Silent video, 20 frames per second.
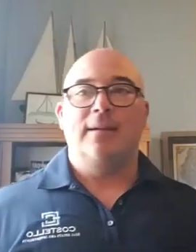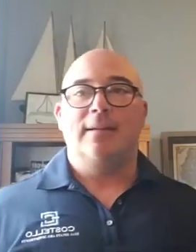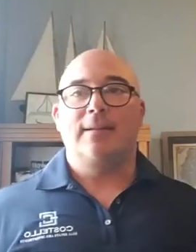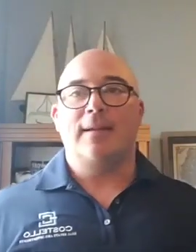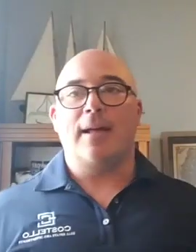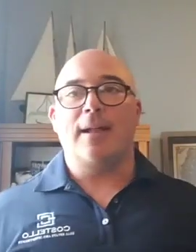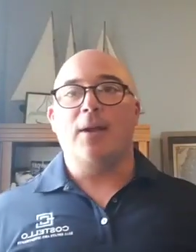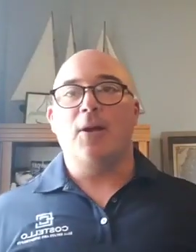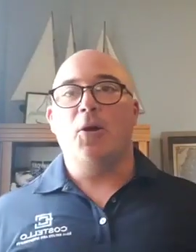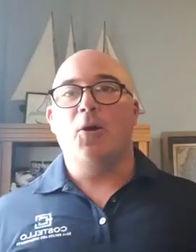
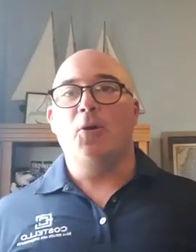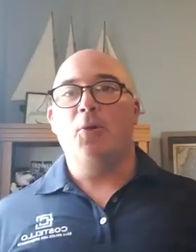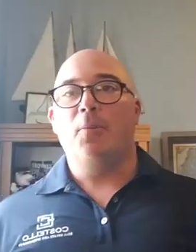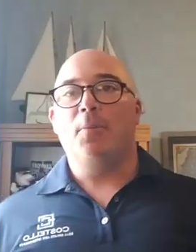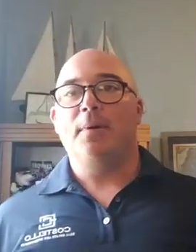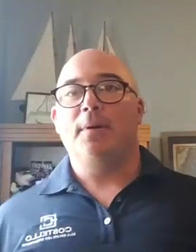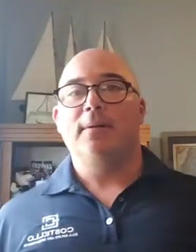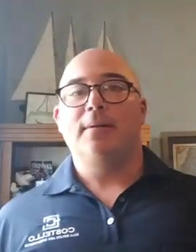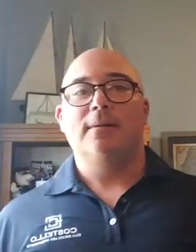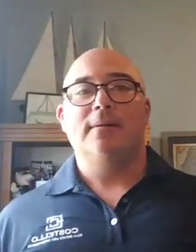Not a
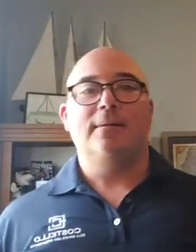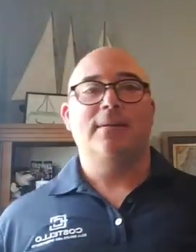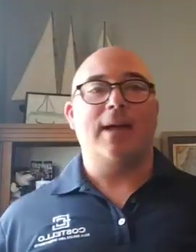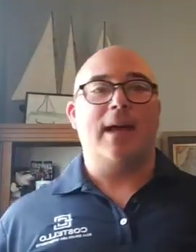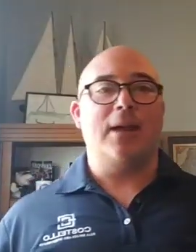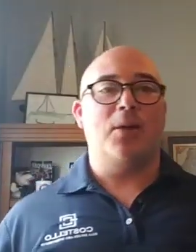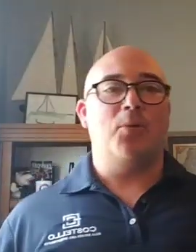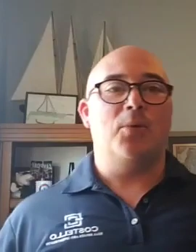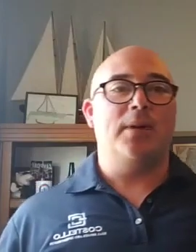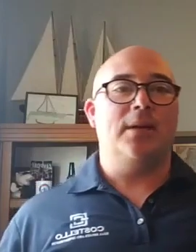hope,
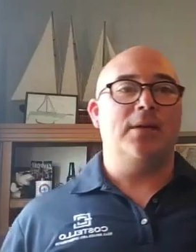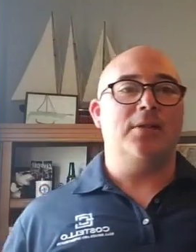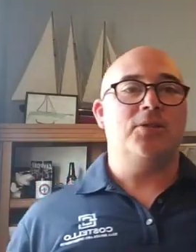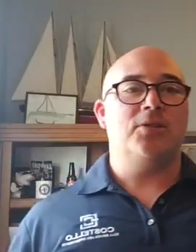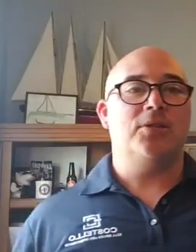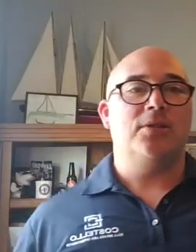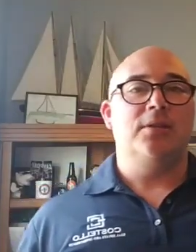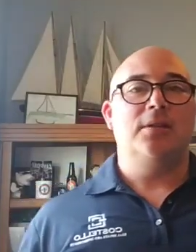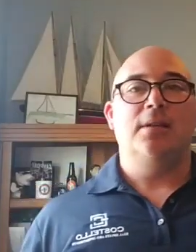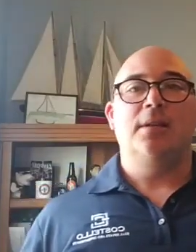not a
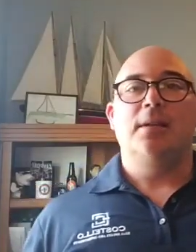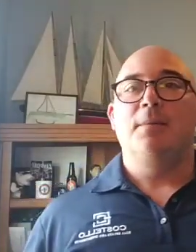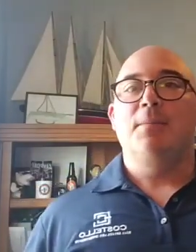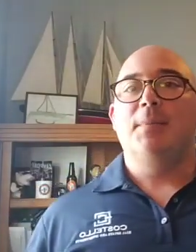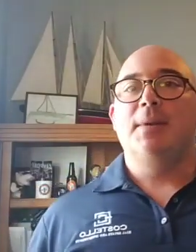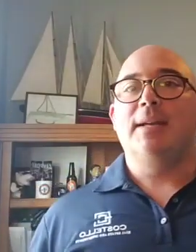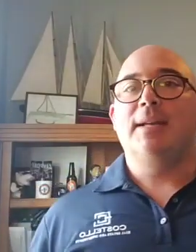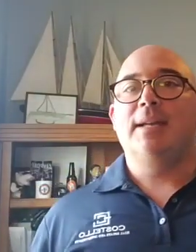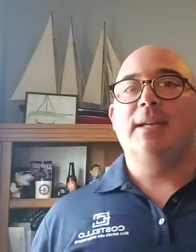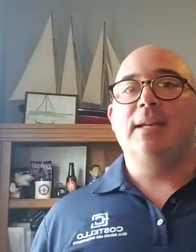wish,
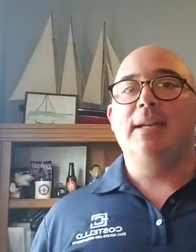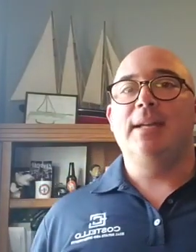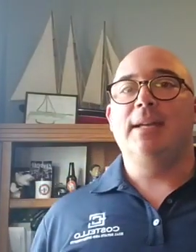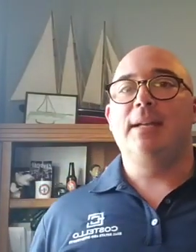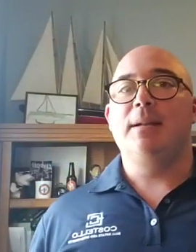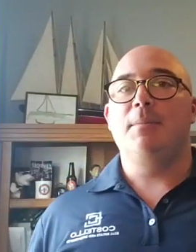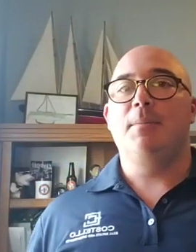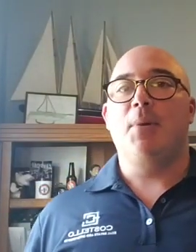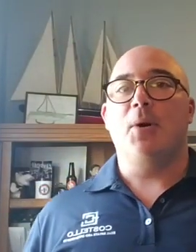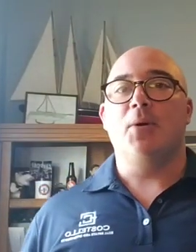but a
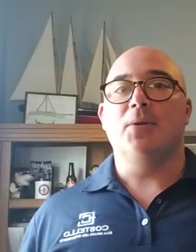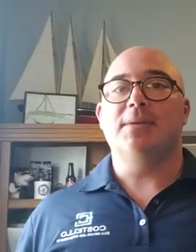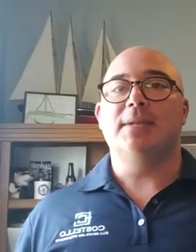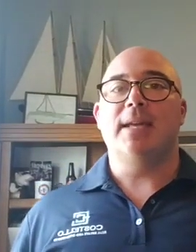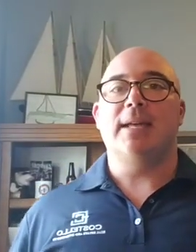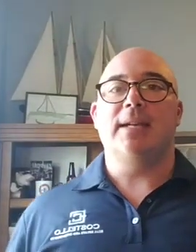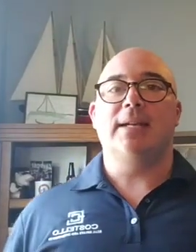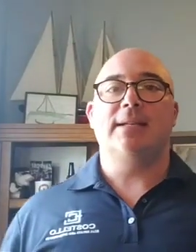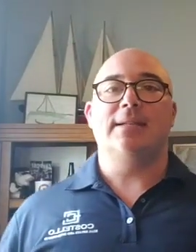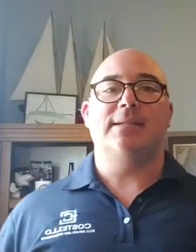keen,
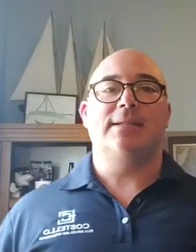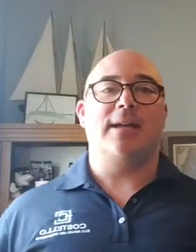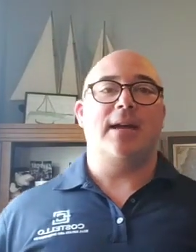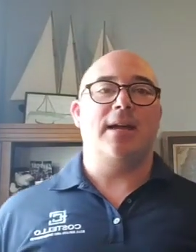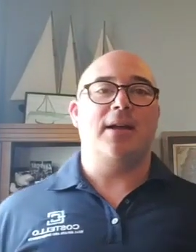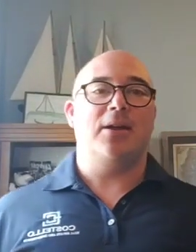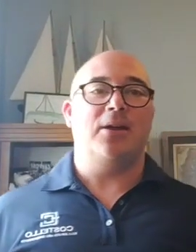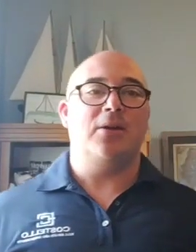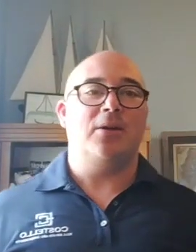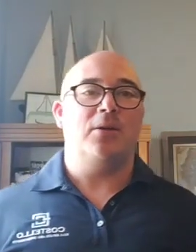pulsating
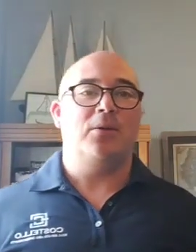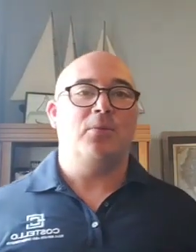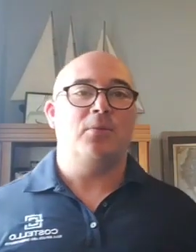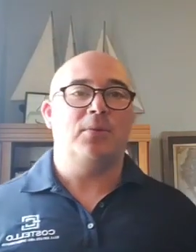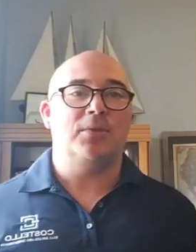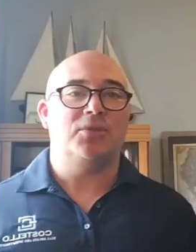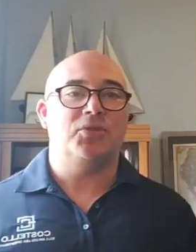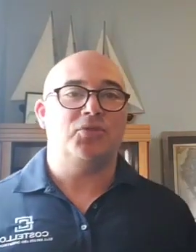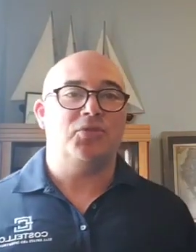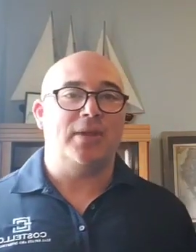desire
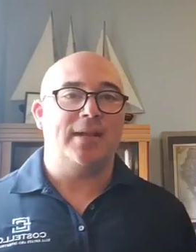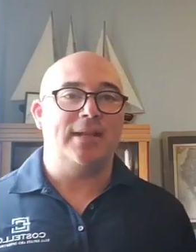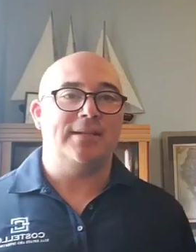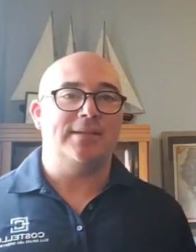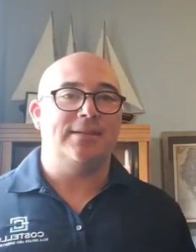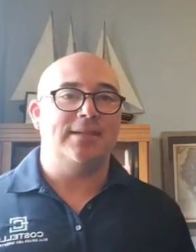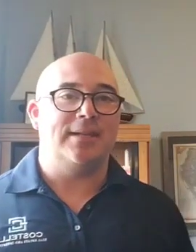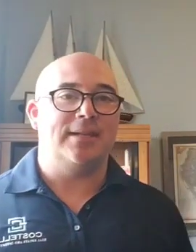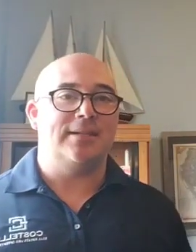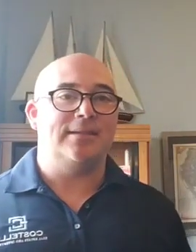which
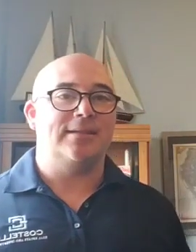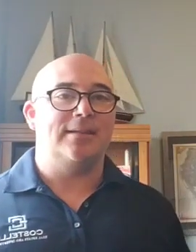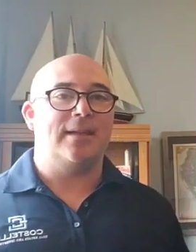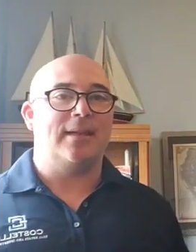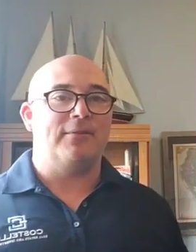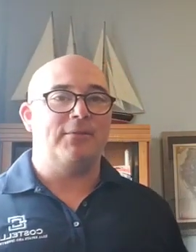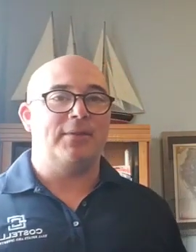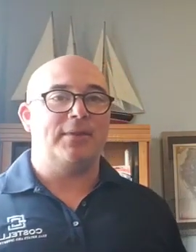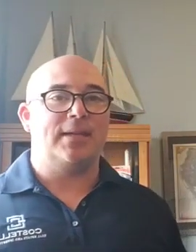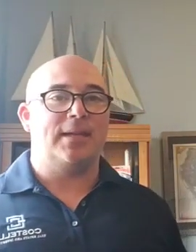transcends
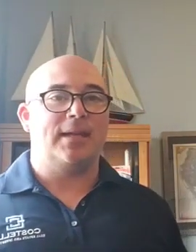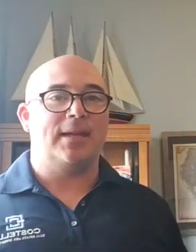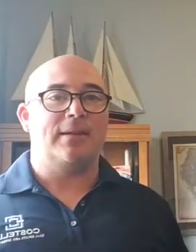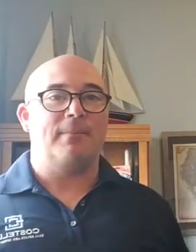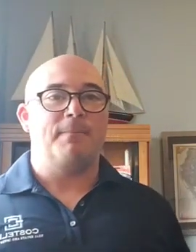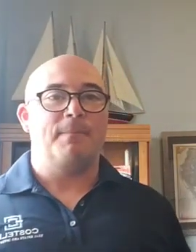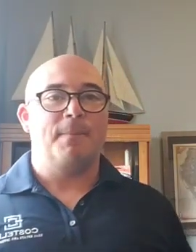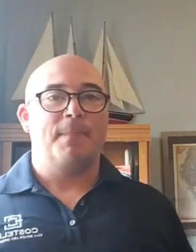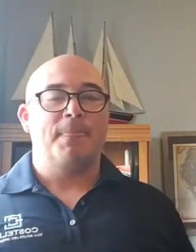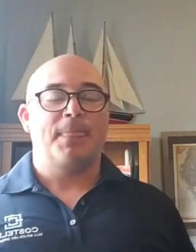everything.
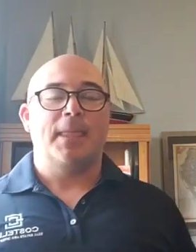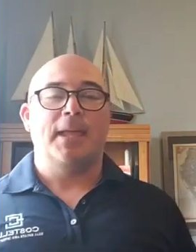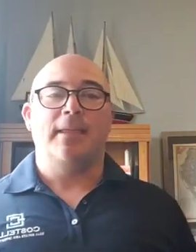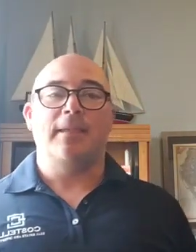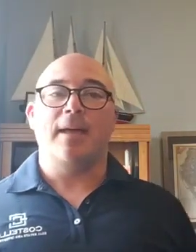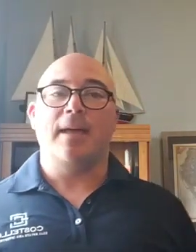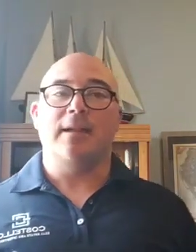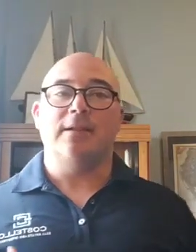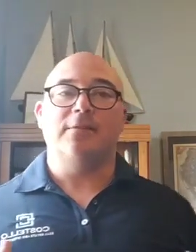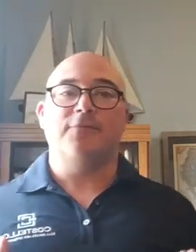And
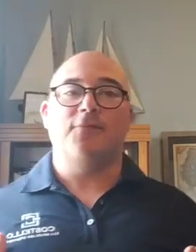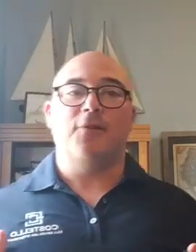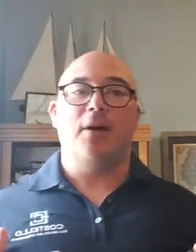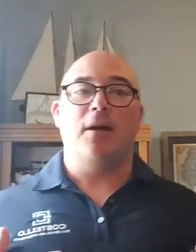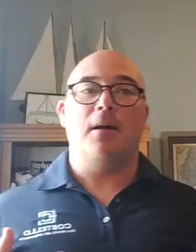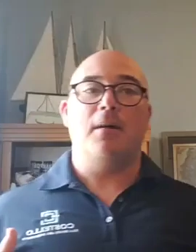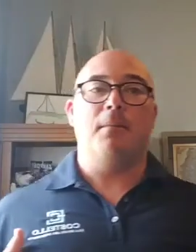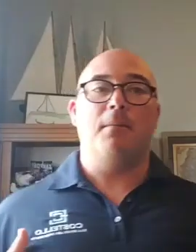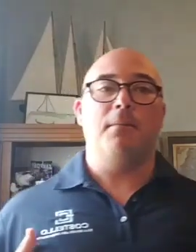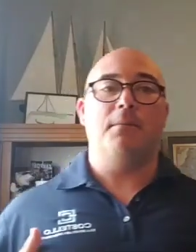that is
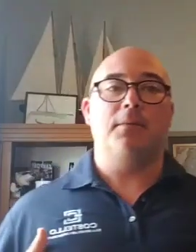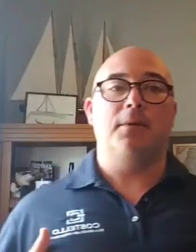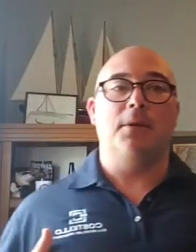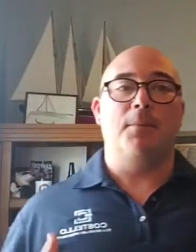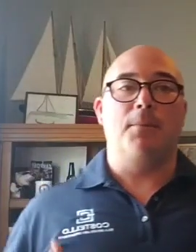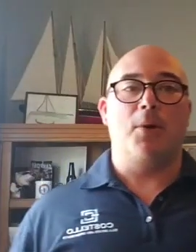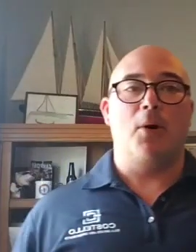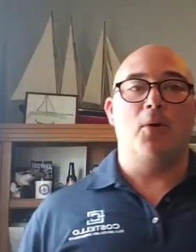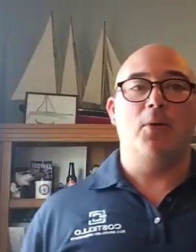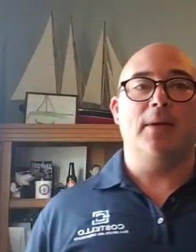from
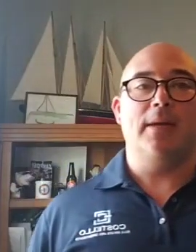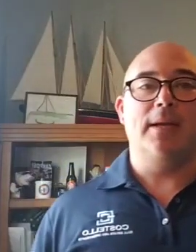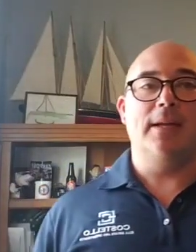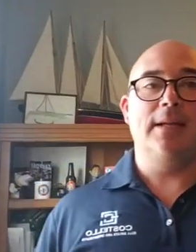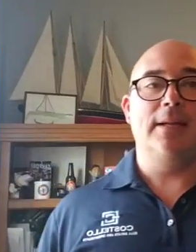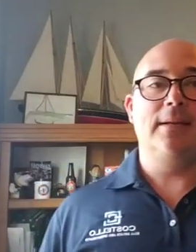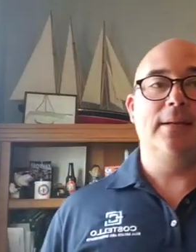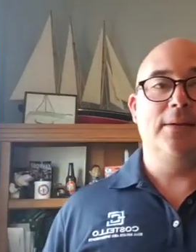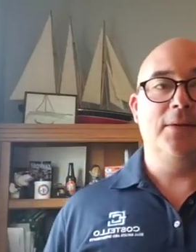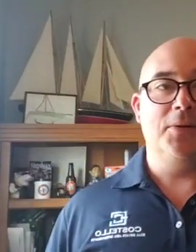
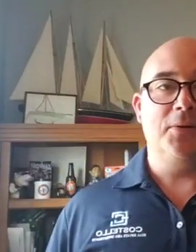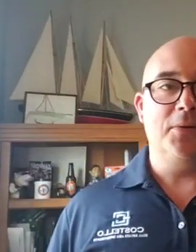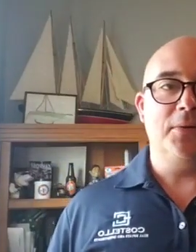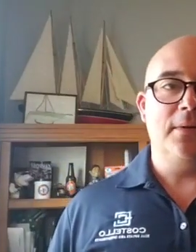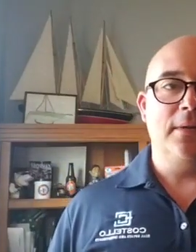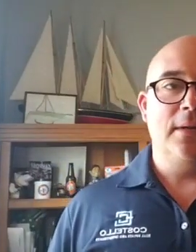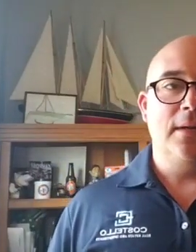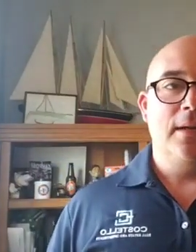Napoleon Hill.